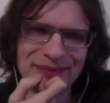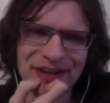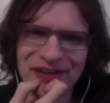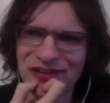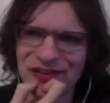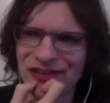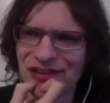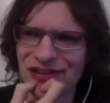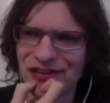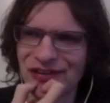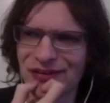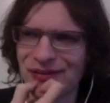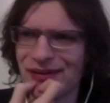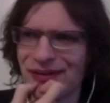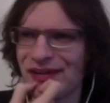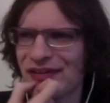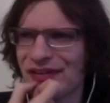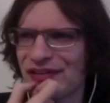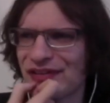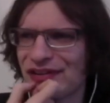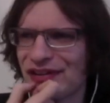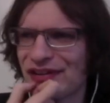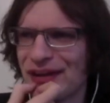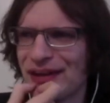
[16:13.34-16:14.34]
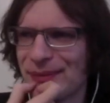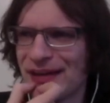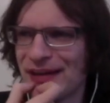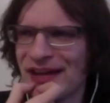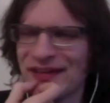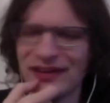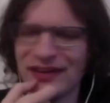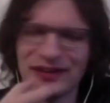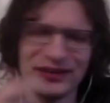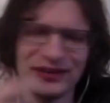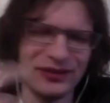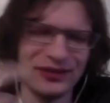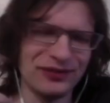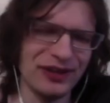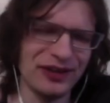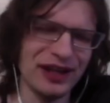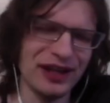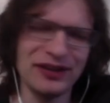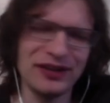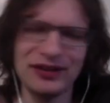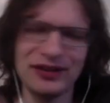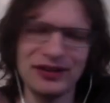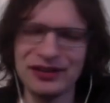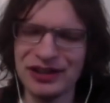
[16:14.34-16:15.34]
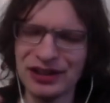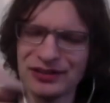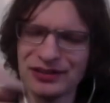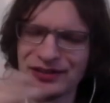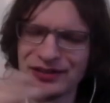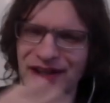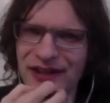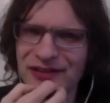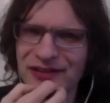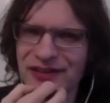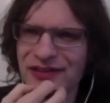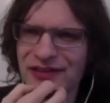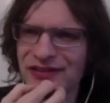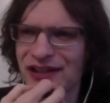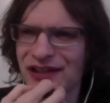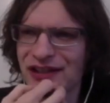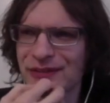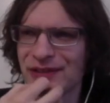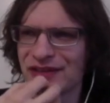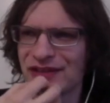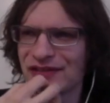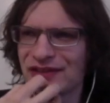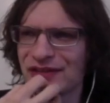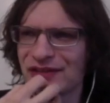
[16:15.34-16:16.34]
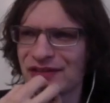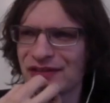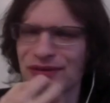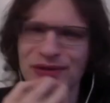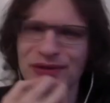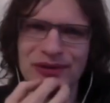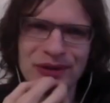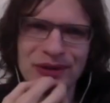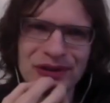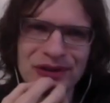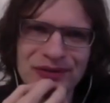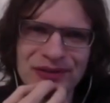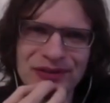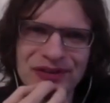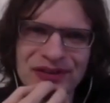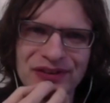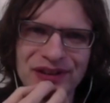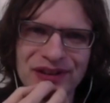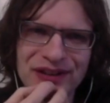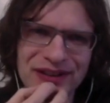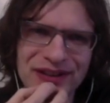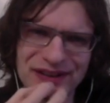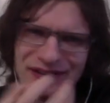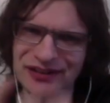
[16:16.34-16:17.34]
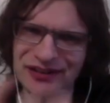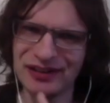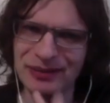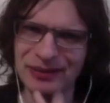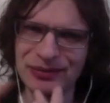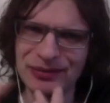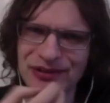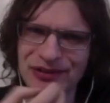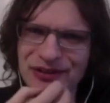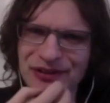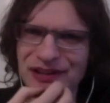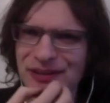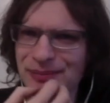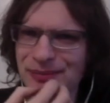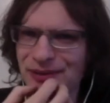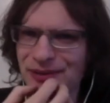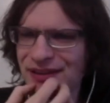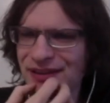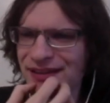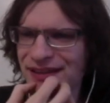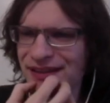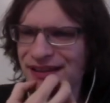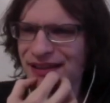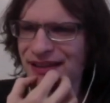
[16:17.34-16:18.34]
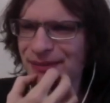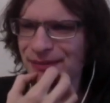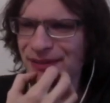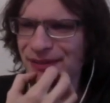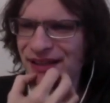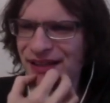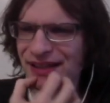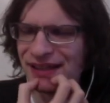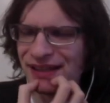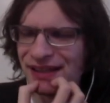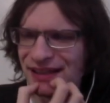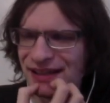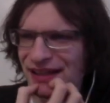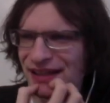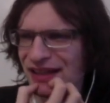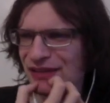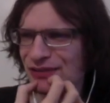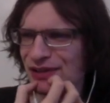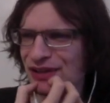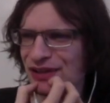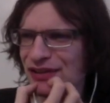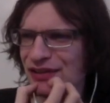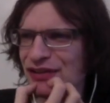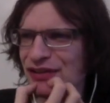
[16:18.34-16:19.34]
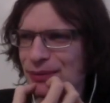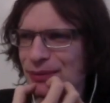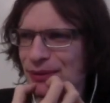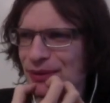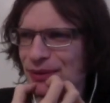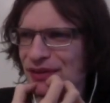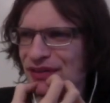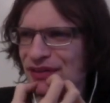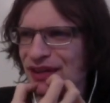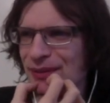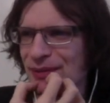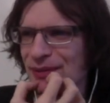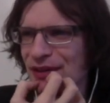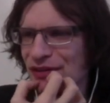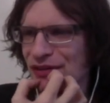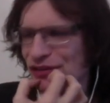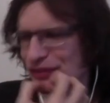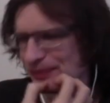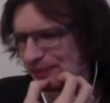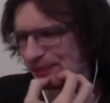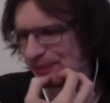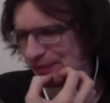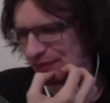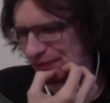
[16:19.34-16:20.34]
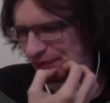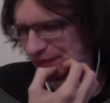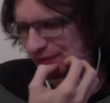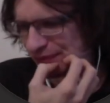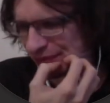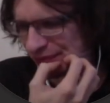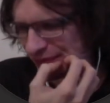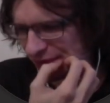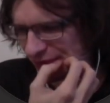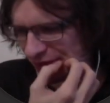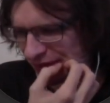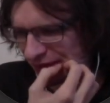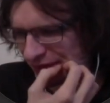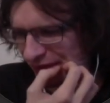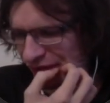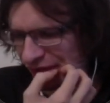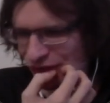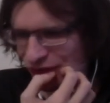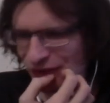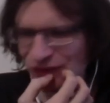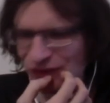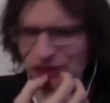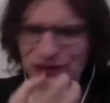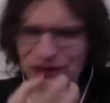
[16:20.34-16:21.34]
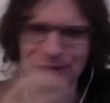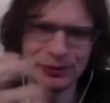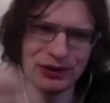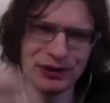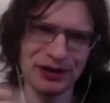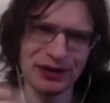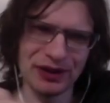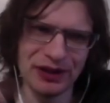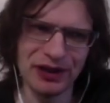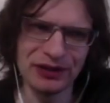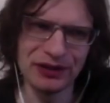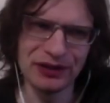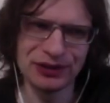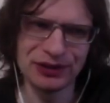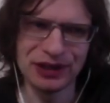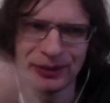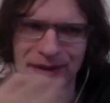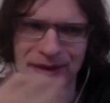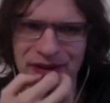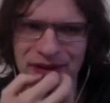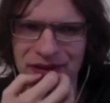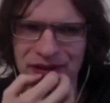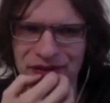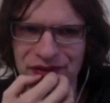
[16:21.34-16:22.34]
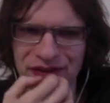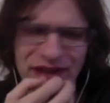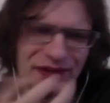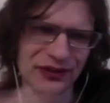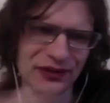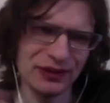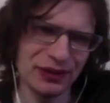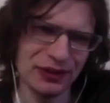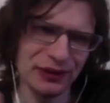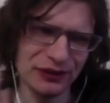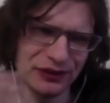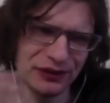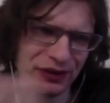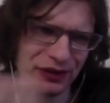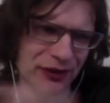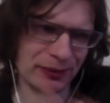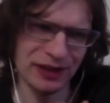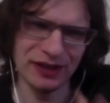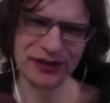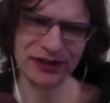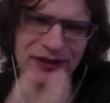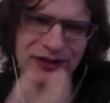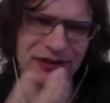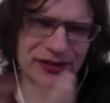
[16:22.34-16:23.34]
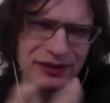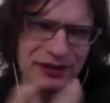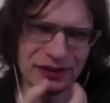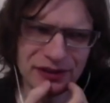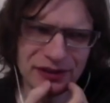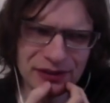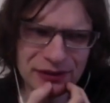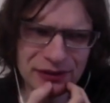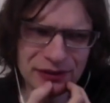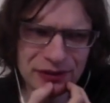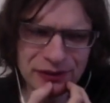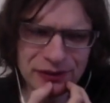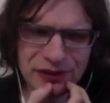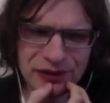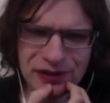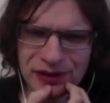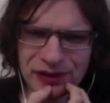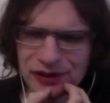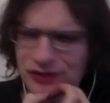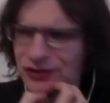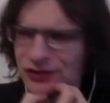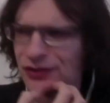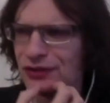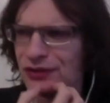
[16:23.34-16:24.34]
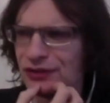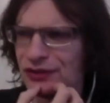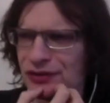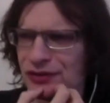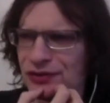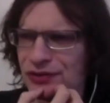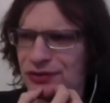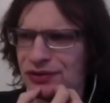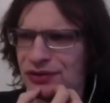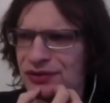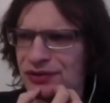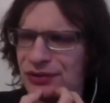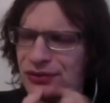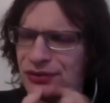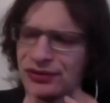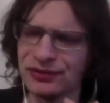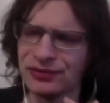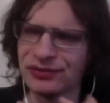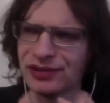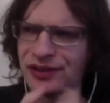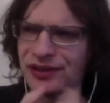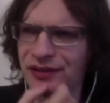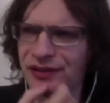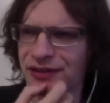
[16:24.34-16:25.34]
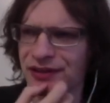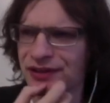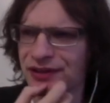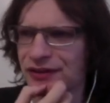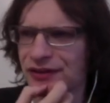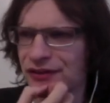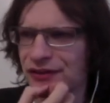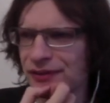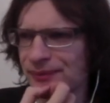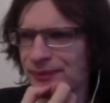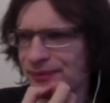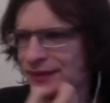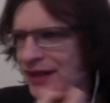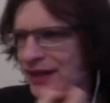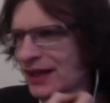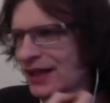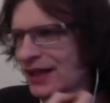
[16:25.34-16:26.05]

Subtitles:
And so at the time, I had like this vague idea of how DCA mixing sort of worked for theatre conceptually, but hadn't really explored it that much. So I sort of put it on ice for a couple of years. I had this console, but I didn't use it for theatre shows. I just use it for other gigs.